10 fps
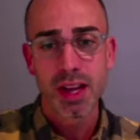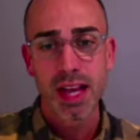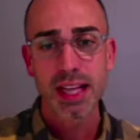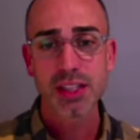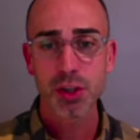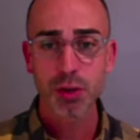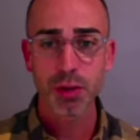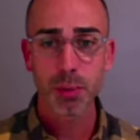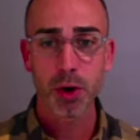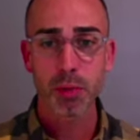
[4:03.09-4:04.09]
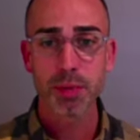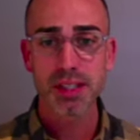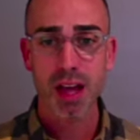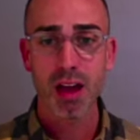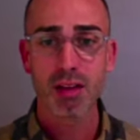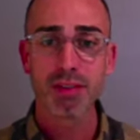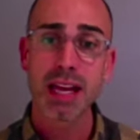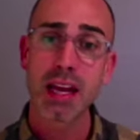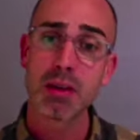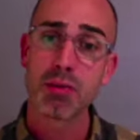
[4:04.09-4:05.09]
It served the purpose of an
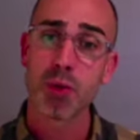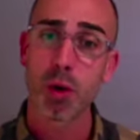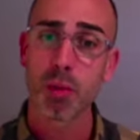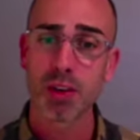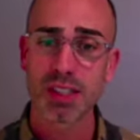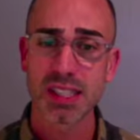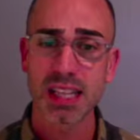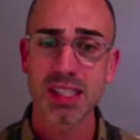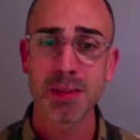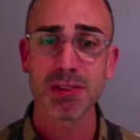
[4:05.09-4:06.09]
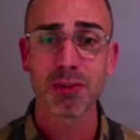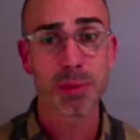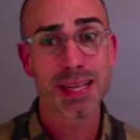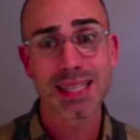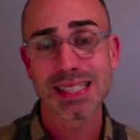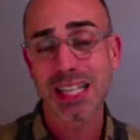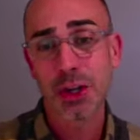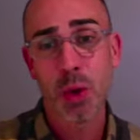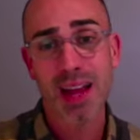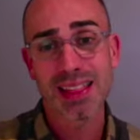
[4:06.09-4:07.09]
informal assessment for me to see
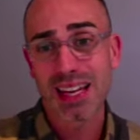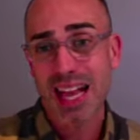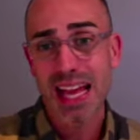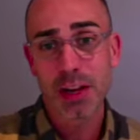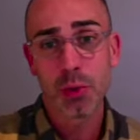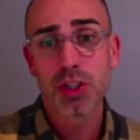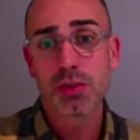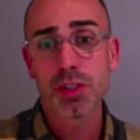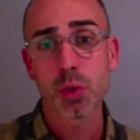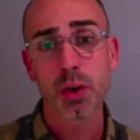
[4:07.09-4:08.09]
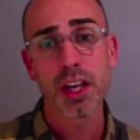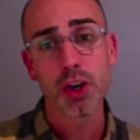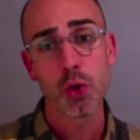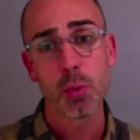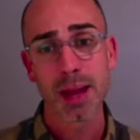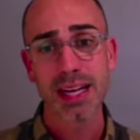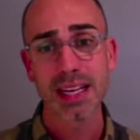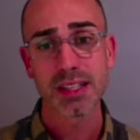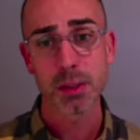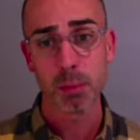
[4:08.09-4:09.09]
who had the language of story and who might need
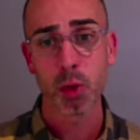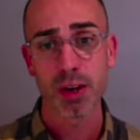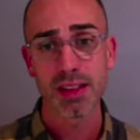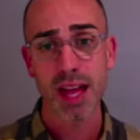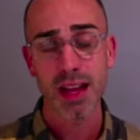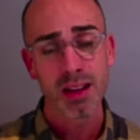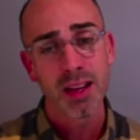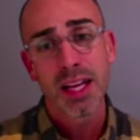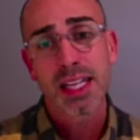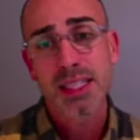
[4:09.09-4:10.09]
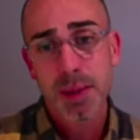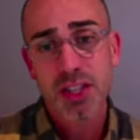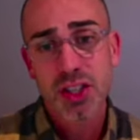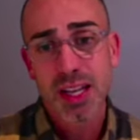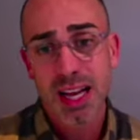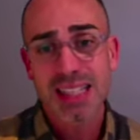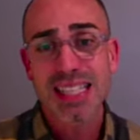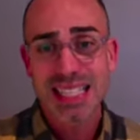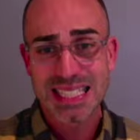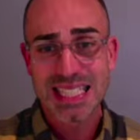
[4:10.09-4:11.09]
support in that, especially because
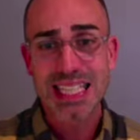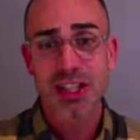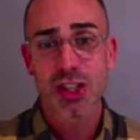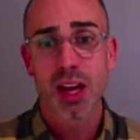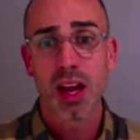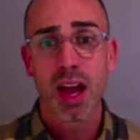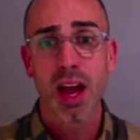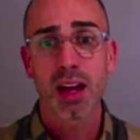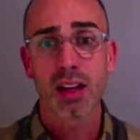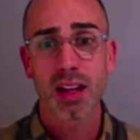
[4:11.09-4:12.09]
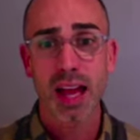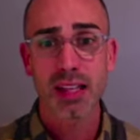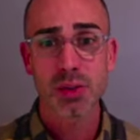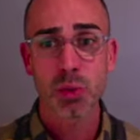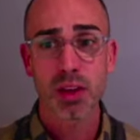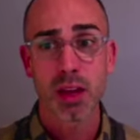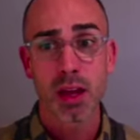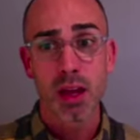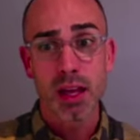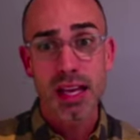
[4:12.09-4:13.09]
I teach a class with
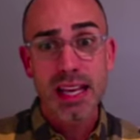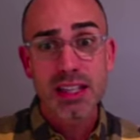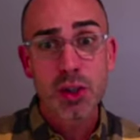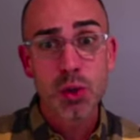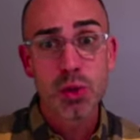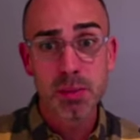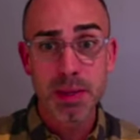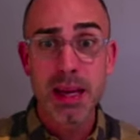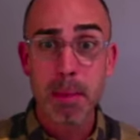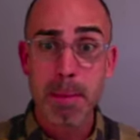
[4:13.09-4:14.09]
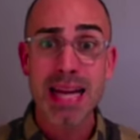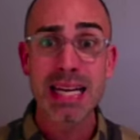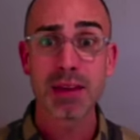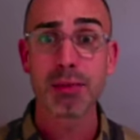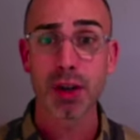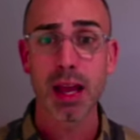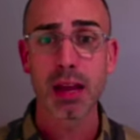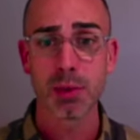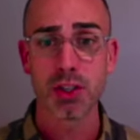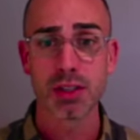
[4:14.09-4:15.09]
kids who speak many different
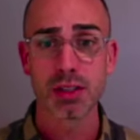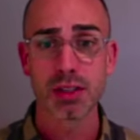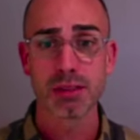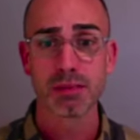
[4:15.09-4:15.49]
languages.